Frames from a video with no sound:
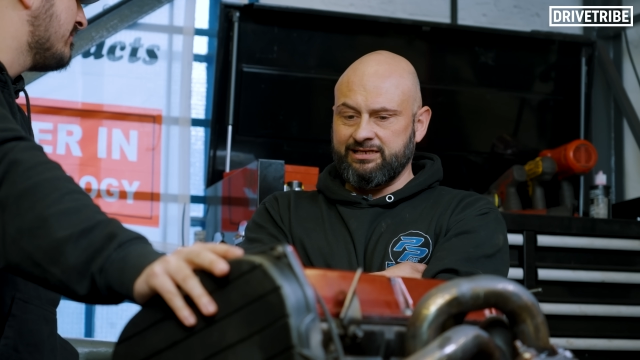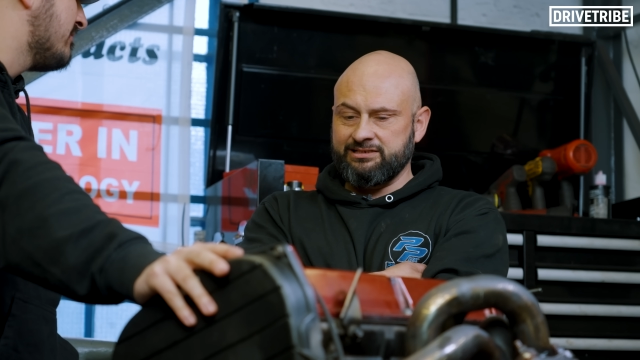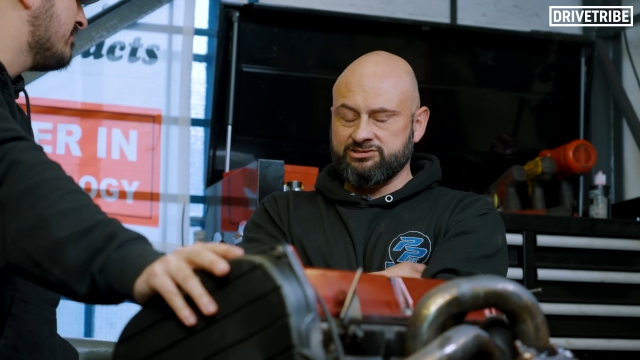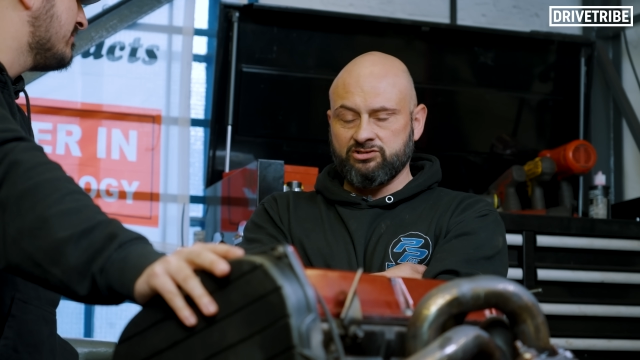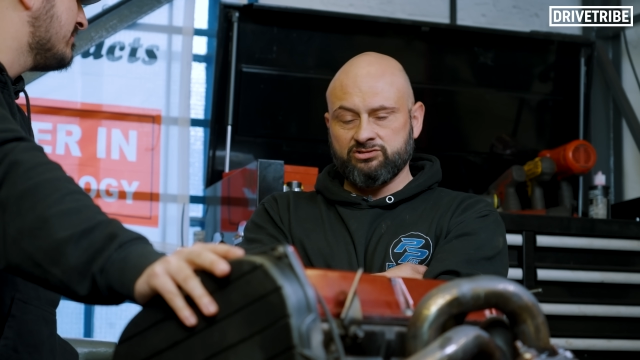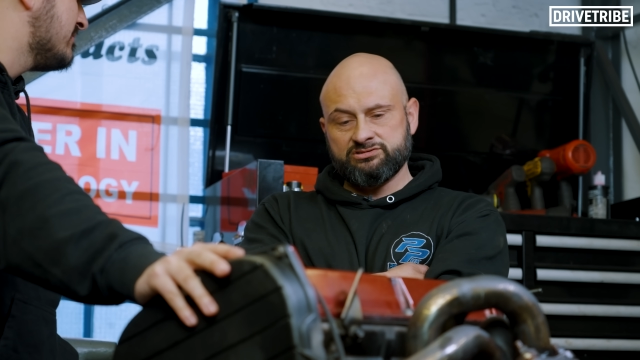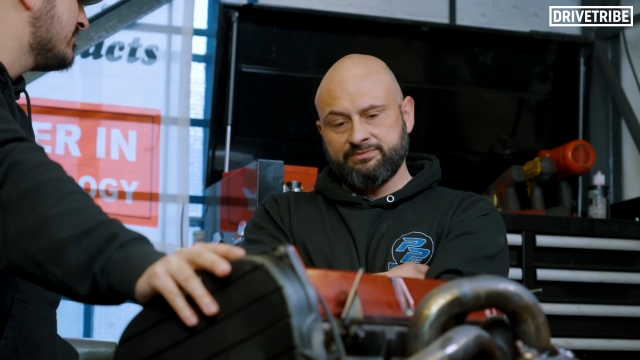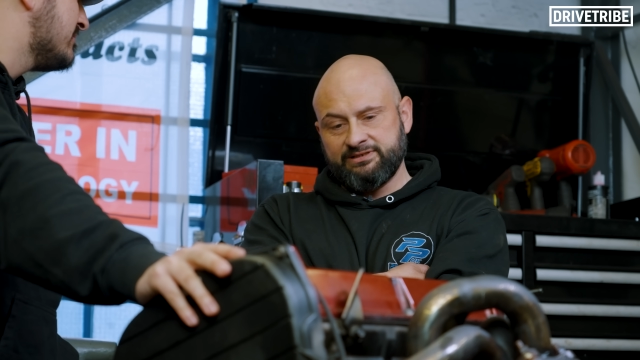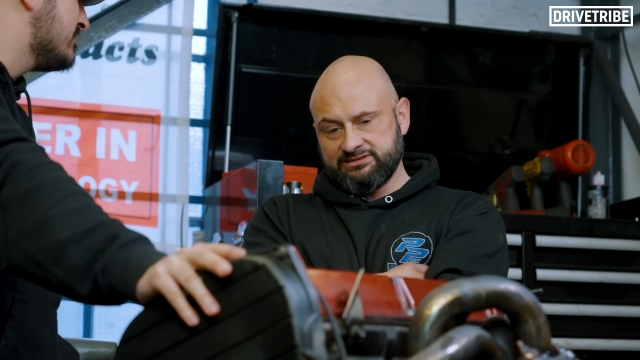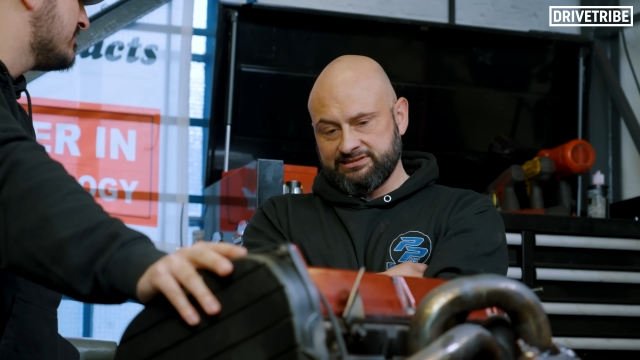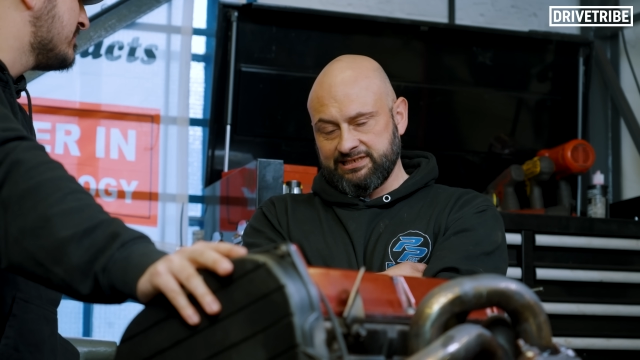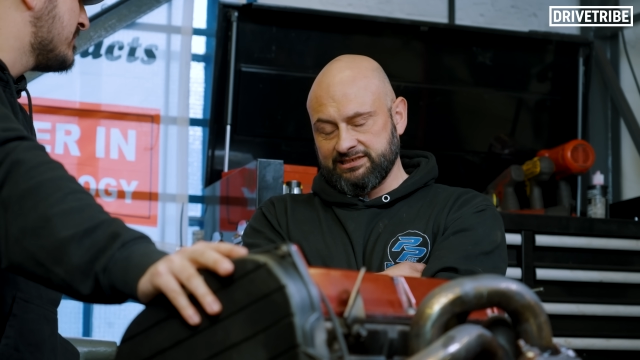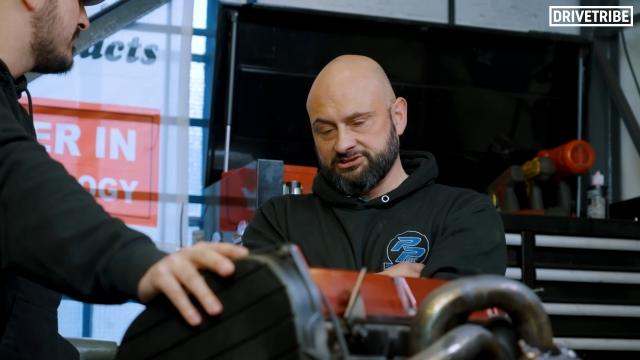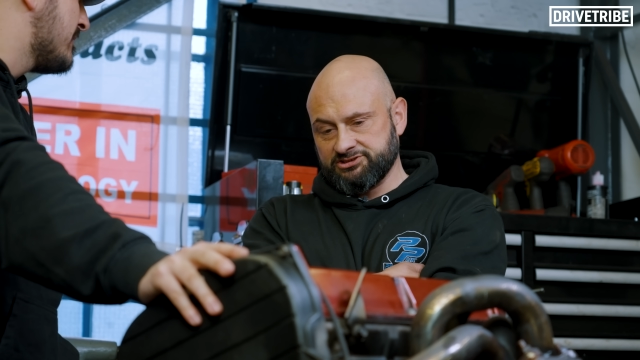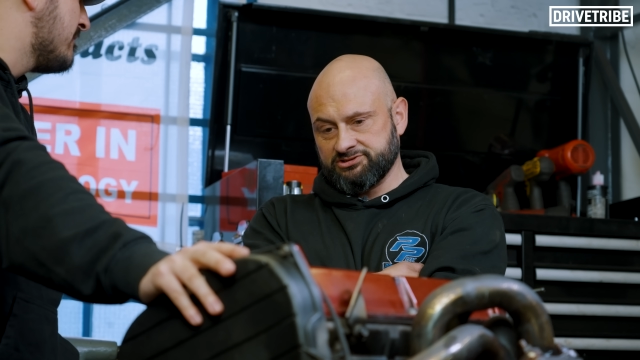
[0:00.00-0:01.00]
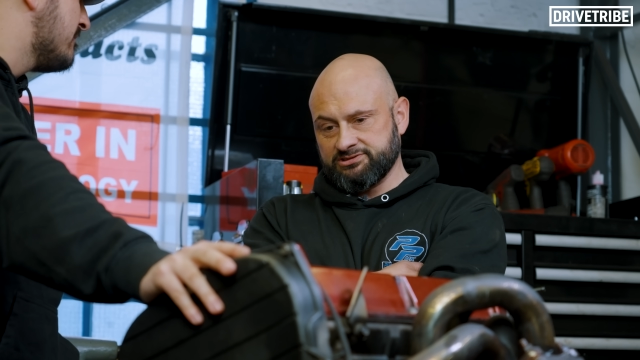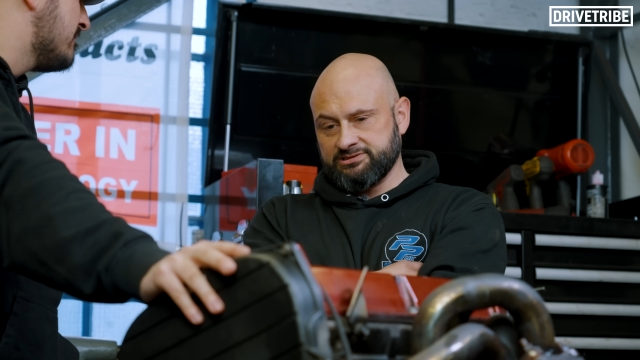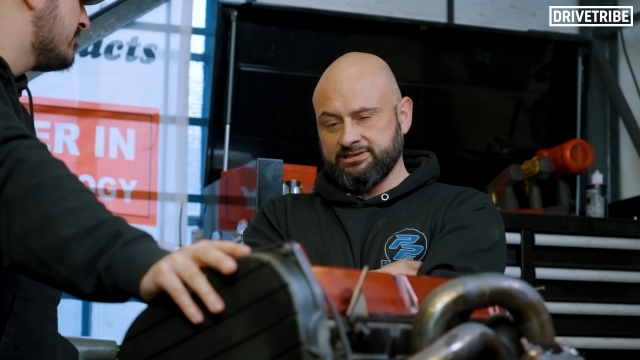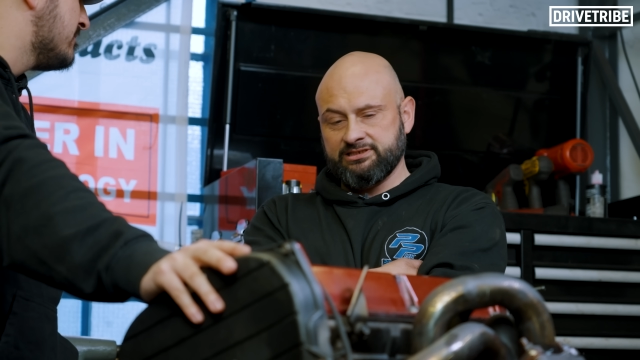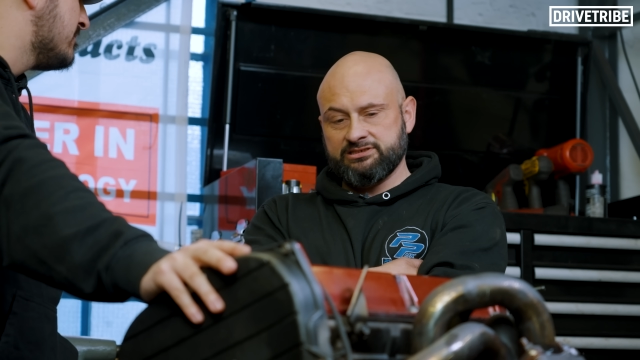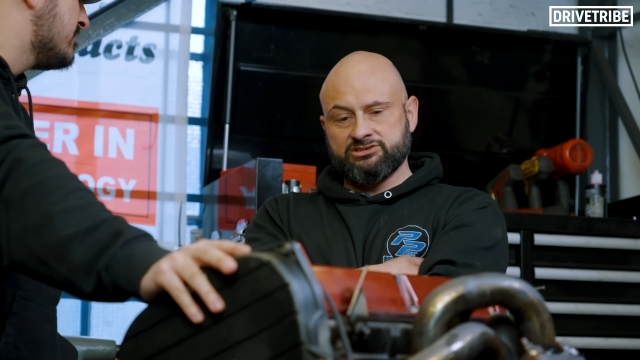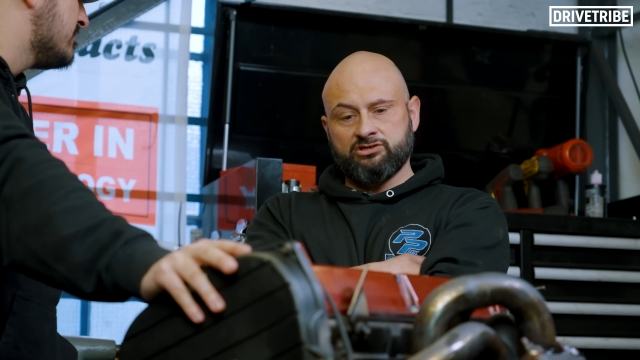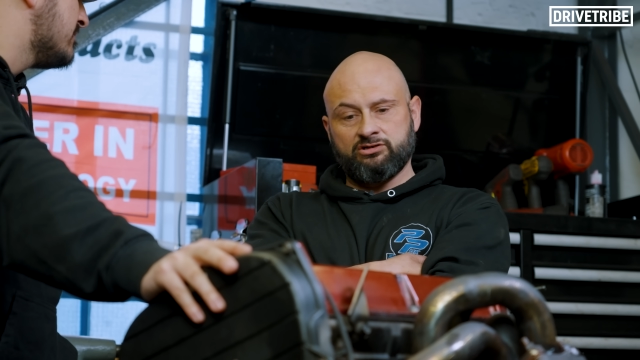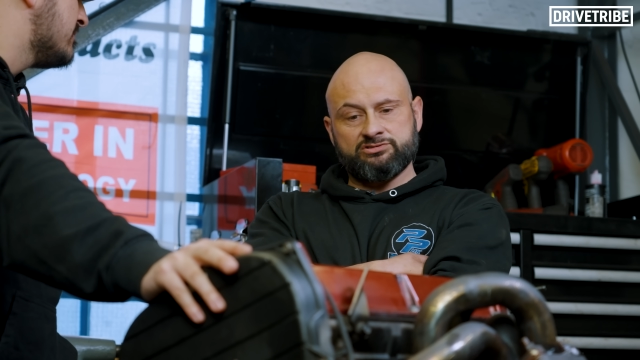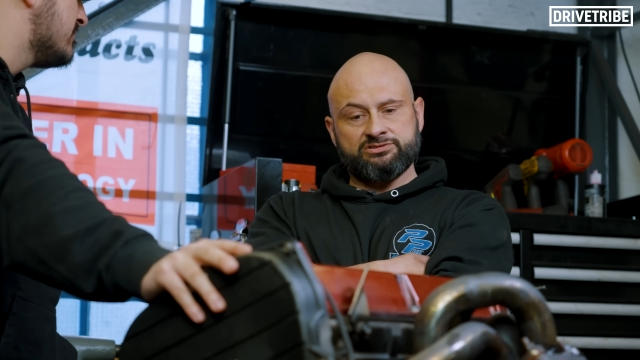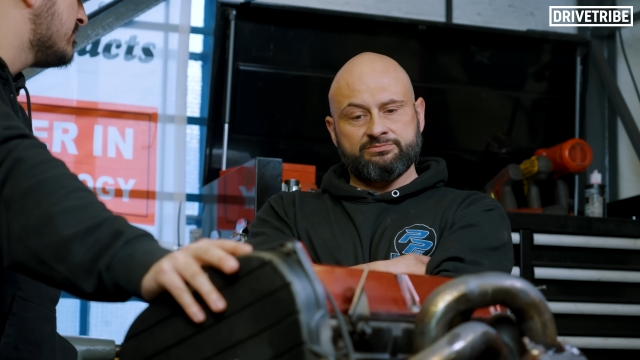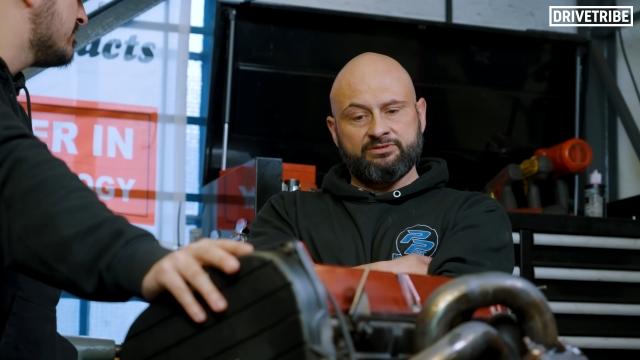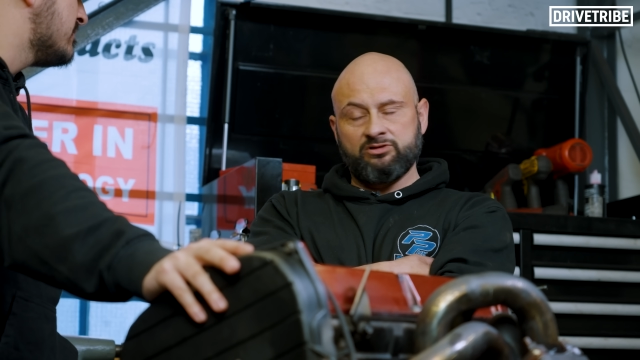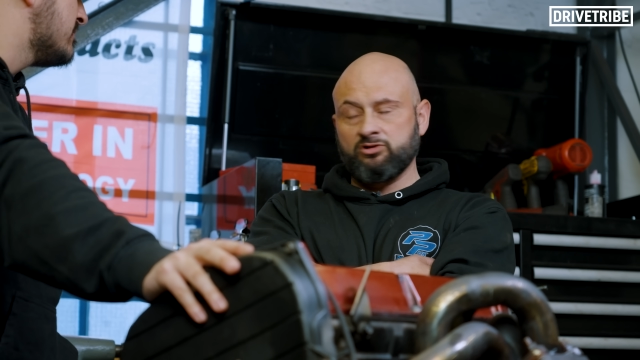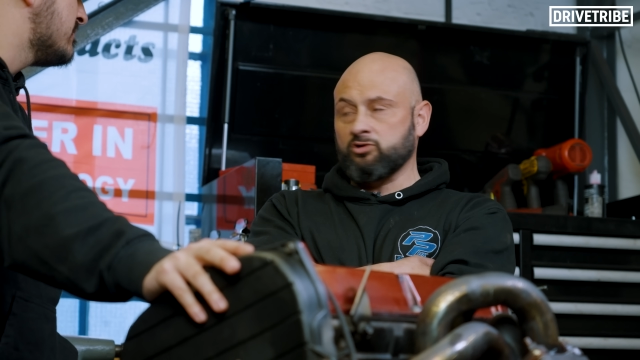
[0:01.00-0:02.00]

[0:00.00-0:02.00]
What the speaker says: it's got some hesitations and it's got some little